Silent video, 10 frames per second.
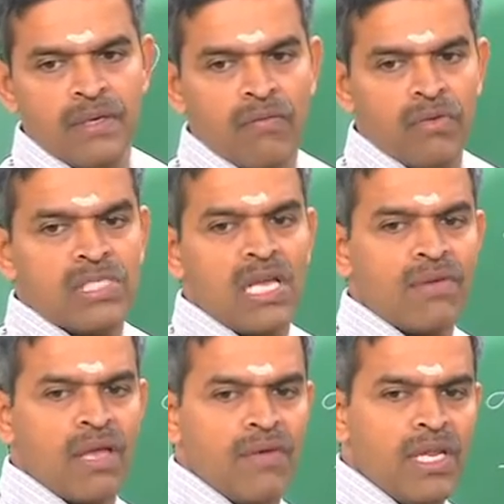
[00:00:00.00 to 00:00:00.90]
which is
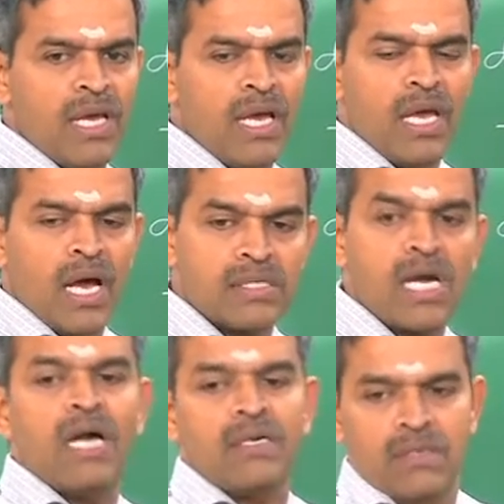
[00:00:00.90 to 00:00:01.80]
having a very high
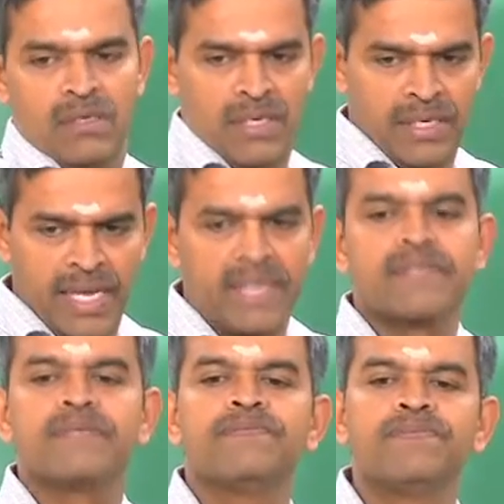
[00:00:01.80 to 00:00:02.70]
hazard
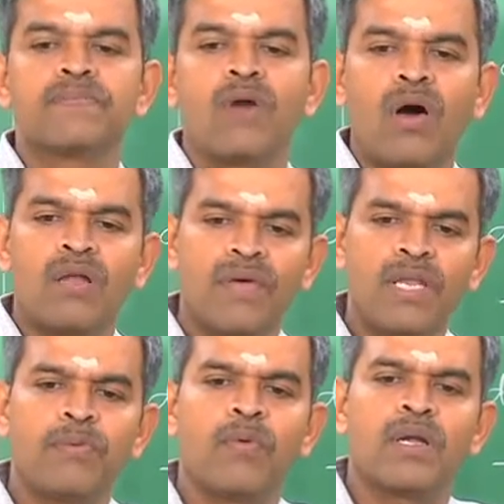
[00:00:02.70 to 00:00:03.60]
index or a
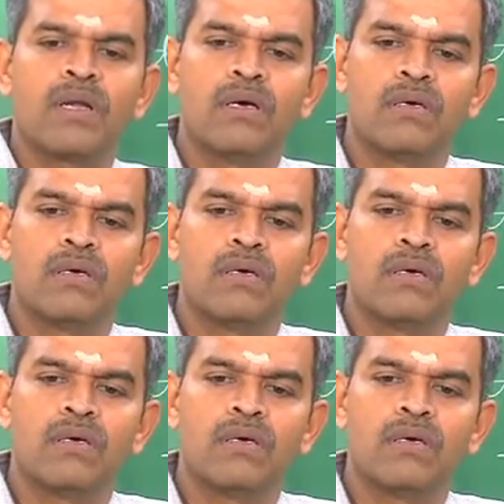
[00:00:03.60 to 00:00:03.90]
very poor